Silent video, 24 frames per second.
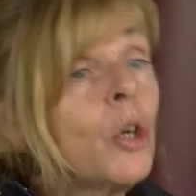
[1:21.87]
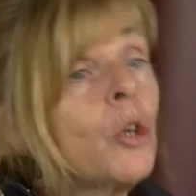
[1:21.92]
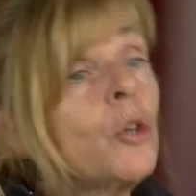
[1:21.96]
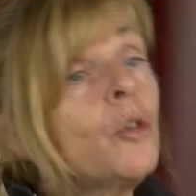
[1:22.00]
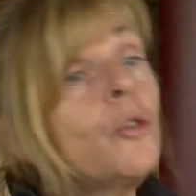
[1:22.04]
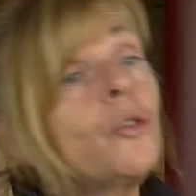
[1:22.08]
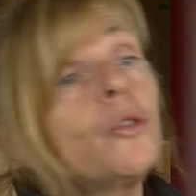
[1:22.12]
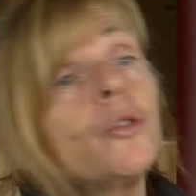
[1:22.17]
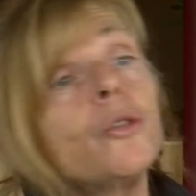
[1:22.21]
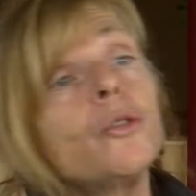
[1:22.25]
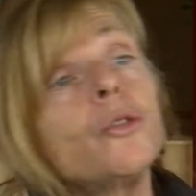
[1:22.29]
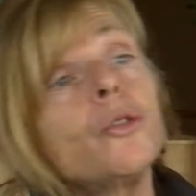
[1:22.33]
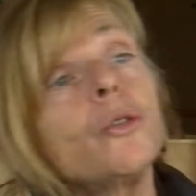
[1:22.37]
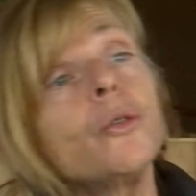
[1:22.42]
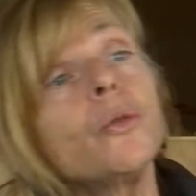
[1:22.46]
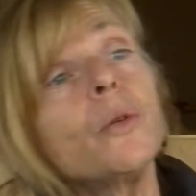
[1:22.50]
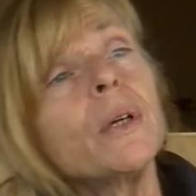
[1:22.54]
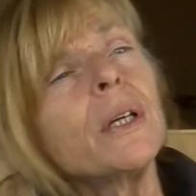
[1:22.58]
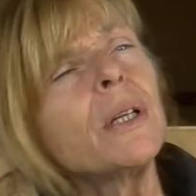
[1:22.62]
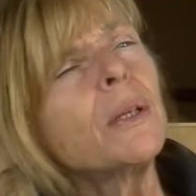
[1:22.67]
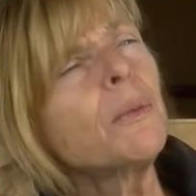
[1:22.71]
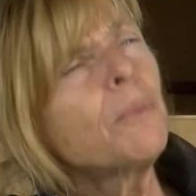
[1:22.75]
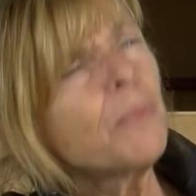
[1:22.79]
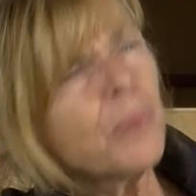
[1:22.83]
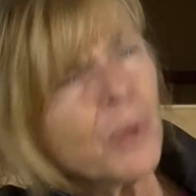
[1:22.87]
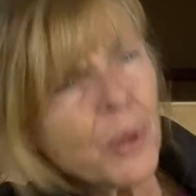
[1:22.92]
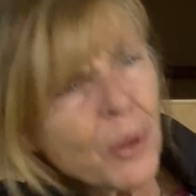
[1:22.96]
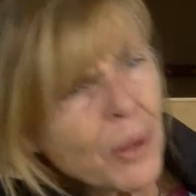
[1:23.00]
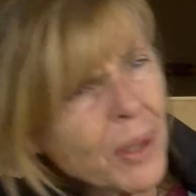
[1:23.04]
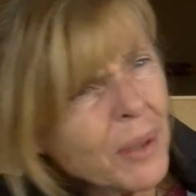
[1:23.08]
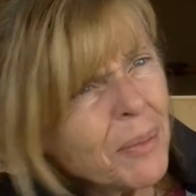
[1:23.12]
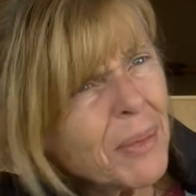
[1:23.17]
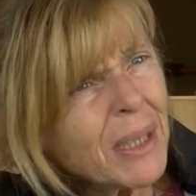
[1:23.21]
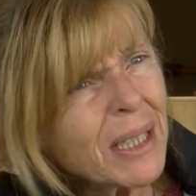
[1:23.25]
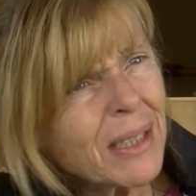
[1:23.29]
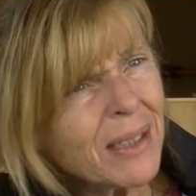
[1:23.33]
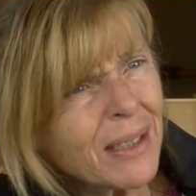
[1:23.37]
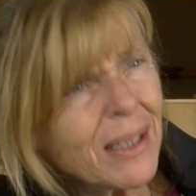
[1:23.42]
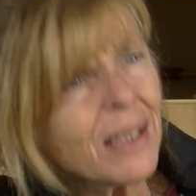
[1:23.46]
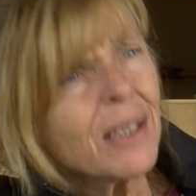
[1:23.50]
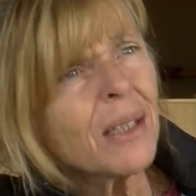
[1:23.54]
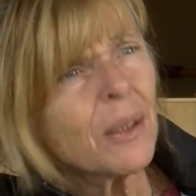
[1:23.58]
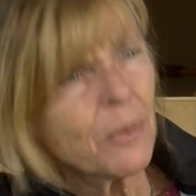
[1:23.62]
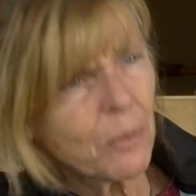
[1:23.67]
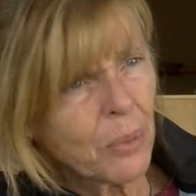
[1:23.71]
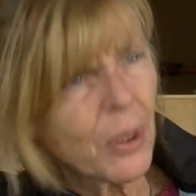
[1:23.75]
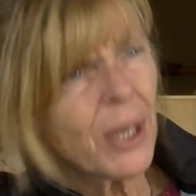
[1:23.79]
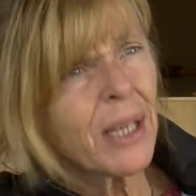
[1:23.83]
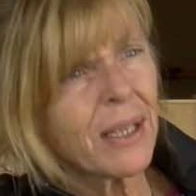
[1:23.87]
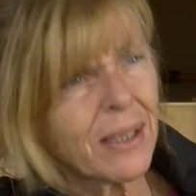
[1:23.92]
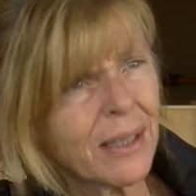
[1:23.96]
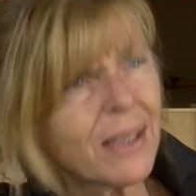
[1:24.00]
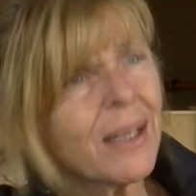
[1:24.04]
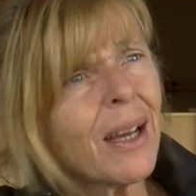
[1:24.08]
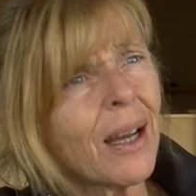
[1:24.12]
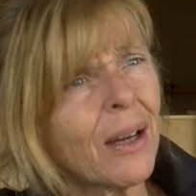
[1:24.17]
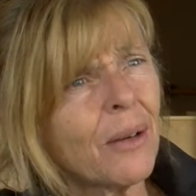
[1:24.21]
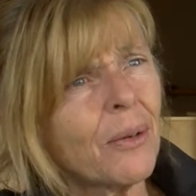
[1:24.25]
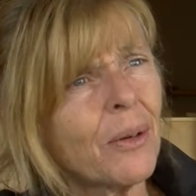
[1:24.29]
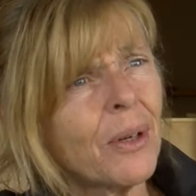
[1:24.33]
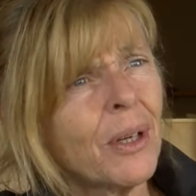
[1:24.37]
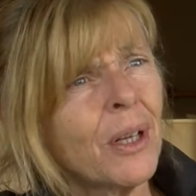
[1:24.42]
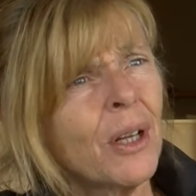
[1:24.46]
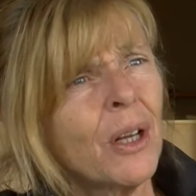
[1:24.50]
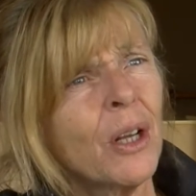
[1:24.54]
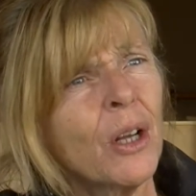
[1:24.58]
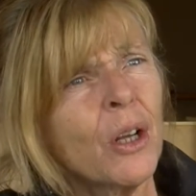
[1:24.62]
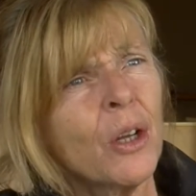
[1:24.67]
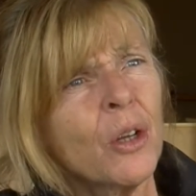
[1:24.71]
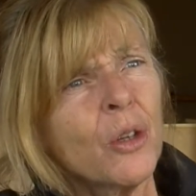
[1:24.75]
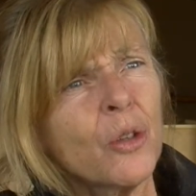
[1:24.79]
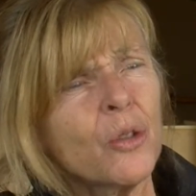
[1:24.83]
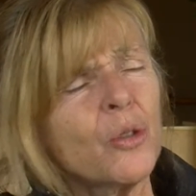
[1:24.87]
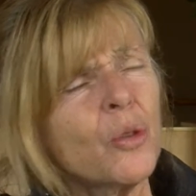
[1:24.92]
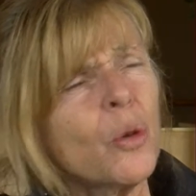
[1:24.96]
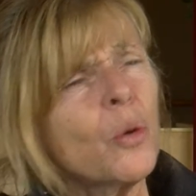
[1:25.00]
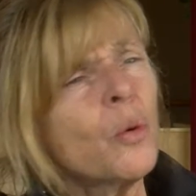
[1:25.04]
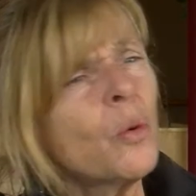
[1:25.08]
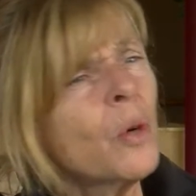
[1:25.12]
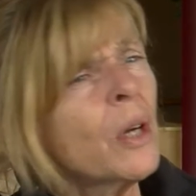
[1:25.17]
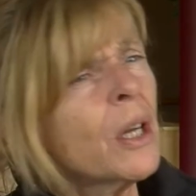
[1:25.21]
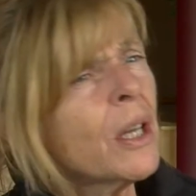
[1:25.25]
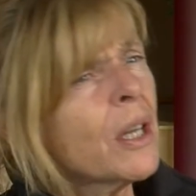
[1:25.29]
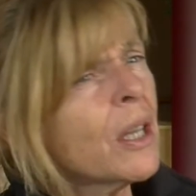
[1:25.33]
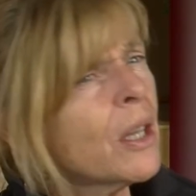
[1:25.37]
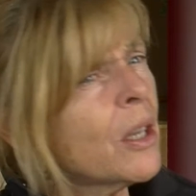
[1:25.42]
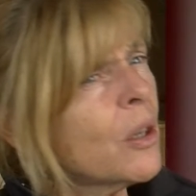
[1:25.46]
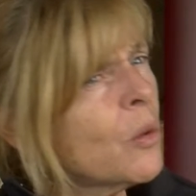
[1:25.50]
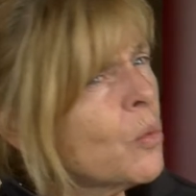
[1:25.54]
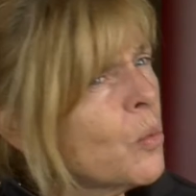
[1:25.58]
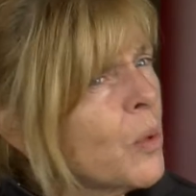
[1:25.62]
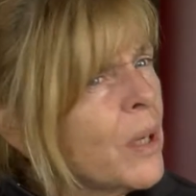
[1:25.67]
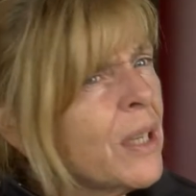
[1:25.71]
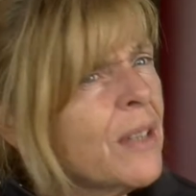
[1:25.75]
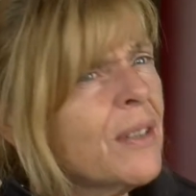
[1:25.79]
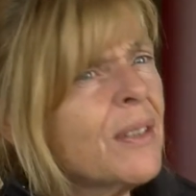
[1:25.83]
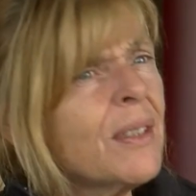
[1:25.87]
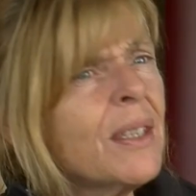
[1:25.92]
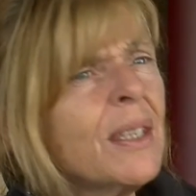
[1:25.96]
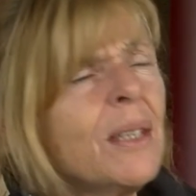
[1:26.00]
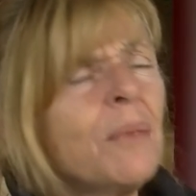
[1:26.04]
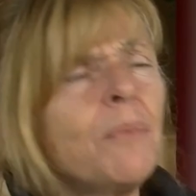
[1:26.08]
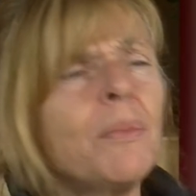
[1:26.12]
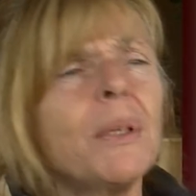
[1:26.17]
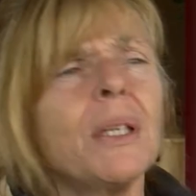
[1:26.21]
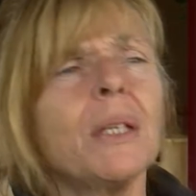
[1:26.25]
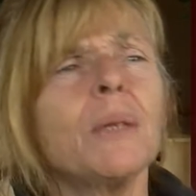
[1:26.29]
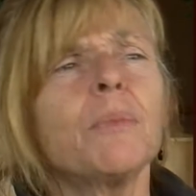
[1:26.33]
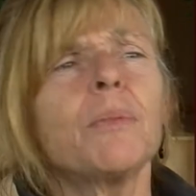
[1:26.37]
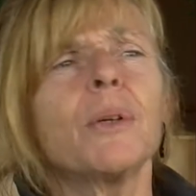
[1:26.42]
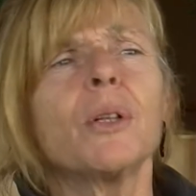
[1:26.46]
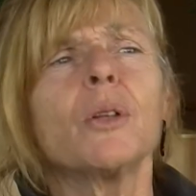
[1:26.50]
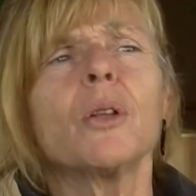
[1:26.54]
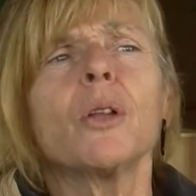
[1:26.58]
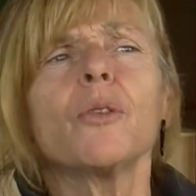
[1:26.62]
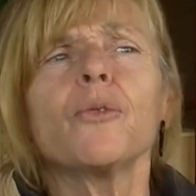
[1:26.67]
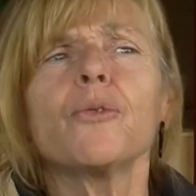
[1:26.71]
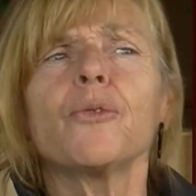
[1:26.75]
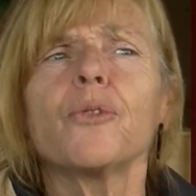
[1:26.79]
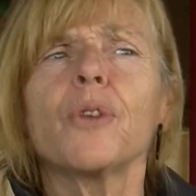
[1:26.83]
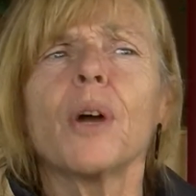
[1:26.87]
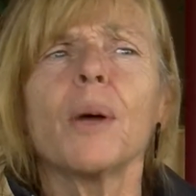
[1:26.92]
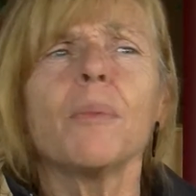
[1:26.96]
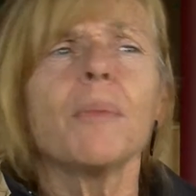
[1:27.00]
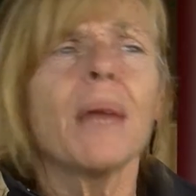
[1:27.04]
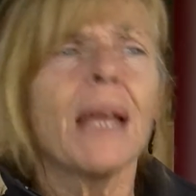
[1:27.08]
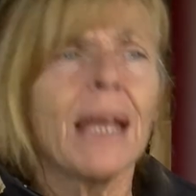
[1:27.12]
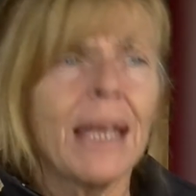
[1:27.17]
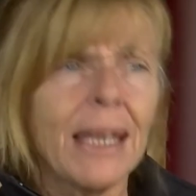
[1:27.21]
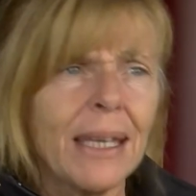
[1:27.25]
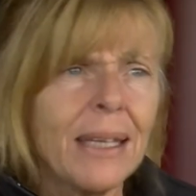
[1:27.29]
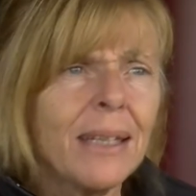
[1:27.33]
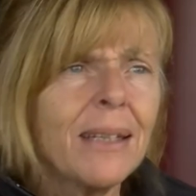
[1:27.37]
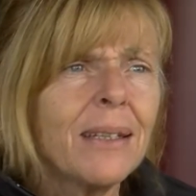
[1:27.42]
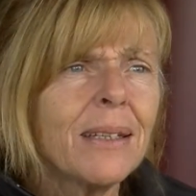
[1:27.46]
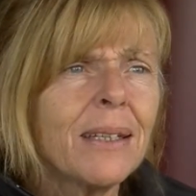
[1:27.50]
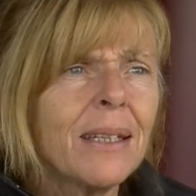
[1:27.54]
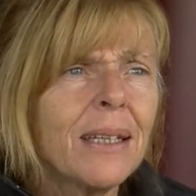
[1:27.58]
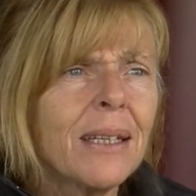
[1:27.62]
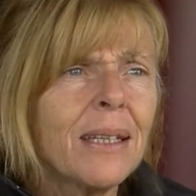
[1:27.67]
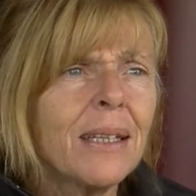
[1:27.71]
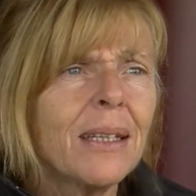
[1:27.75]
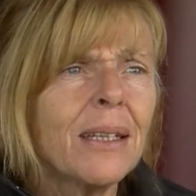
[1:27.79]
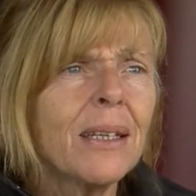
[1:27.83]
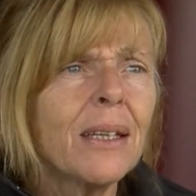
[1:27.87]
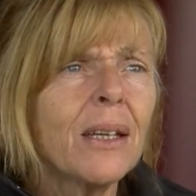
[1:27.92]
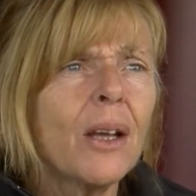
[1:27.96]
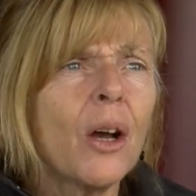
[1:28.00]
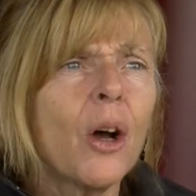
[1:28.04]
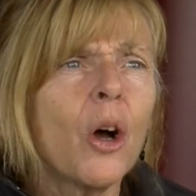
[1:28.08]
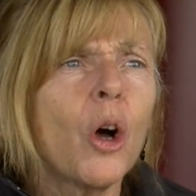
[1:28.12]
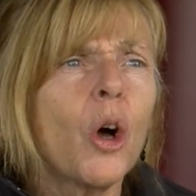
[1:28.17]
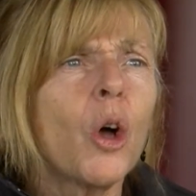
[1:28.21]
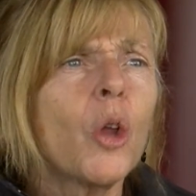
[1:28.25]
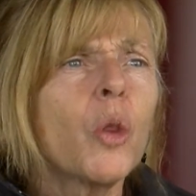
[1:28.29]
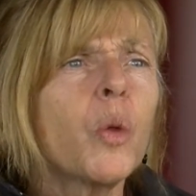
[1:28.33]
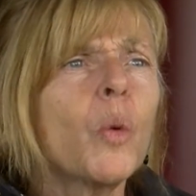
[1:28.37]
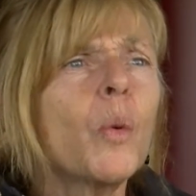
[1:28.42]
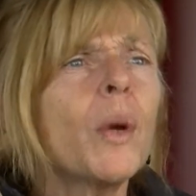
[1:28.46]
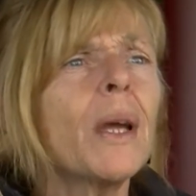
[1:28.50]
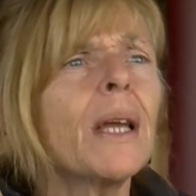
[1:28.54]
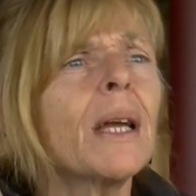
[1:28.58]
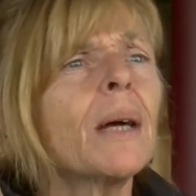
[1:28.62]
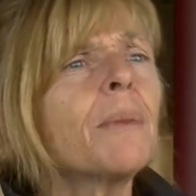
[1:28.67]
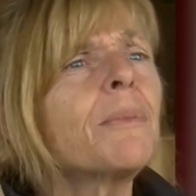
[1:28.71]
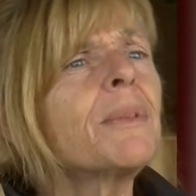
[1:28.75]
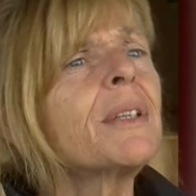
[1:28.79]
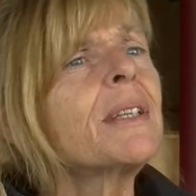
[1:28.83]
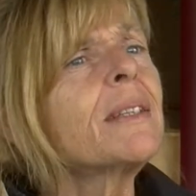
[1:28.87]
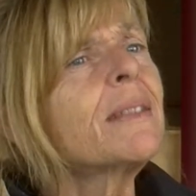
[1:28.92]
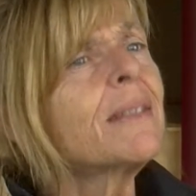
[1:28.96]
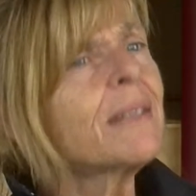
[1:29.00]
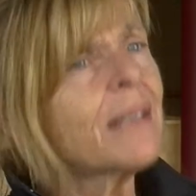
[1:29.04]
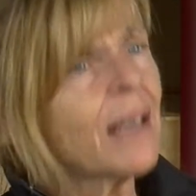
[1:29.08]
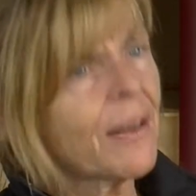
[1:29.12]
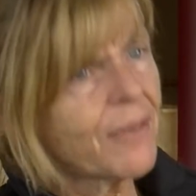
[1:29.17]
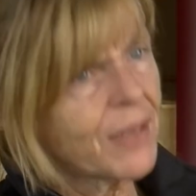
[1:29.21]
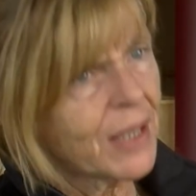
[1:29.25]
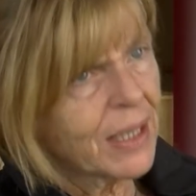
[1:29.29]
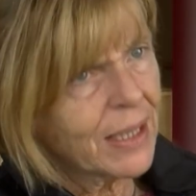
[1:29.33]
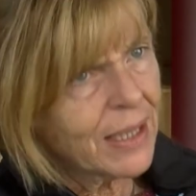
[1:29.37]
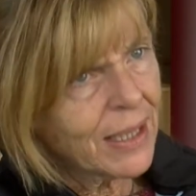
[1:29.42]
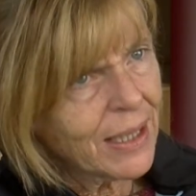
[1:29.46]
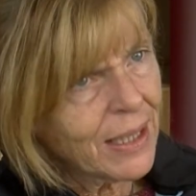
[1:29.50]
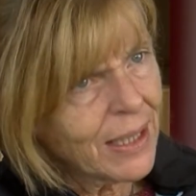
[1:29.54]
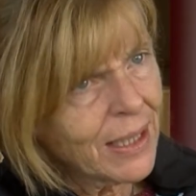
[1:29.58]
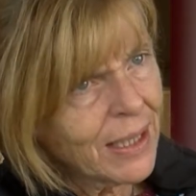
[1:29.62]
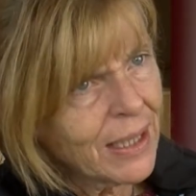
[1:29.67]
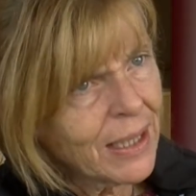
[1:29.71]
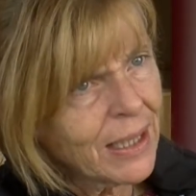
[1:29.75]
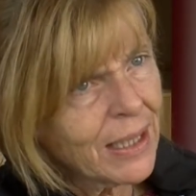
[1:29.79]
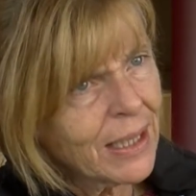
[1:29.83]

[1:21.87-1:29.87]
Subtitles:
due to an employment breakdown. So we see people from 18 all the way up to 70.